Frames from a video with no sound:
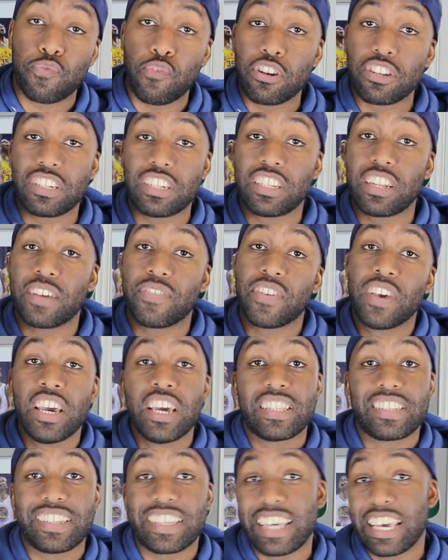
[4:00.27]
fortunate enough
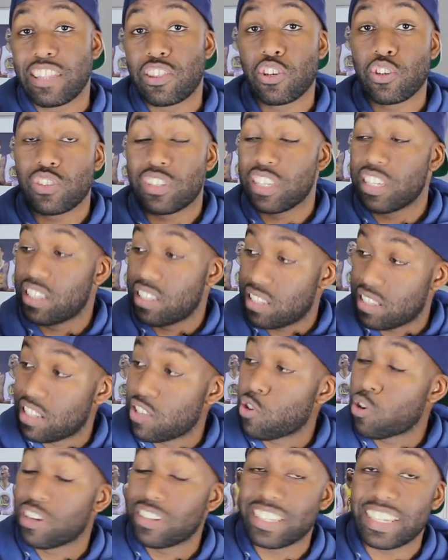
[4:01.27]
to get those Yeezys
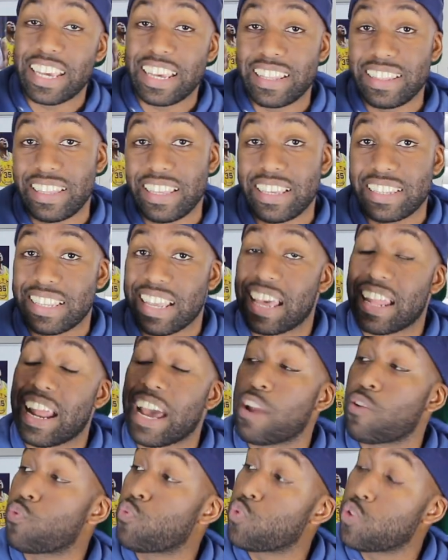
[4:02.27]
in order to get these, and
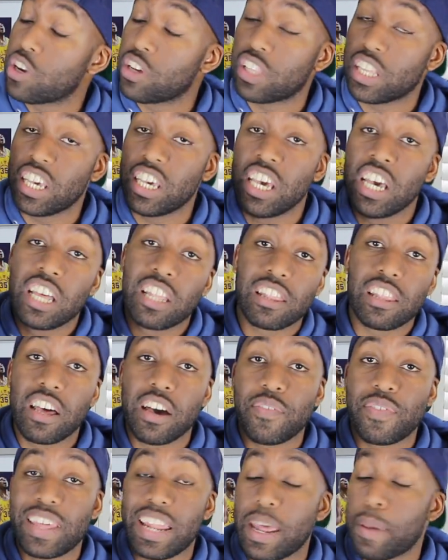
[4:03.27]
I really
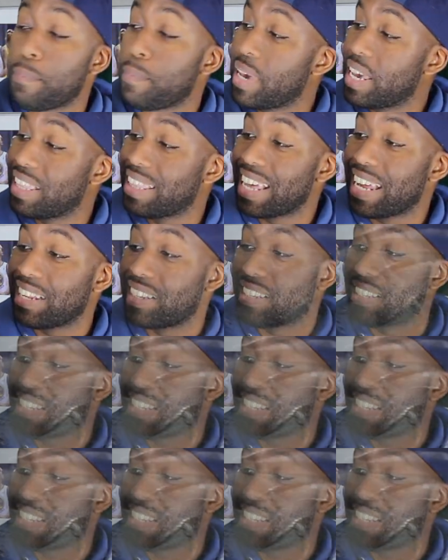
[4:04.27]
love that I made that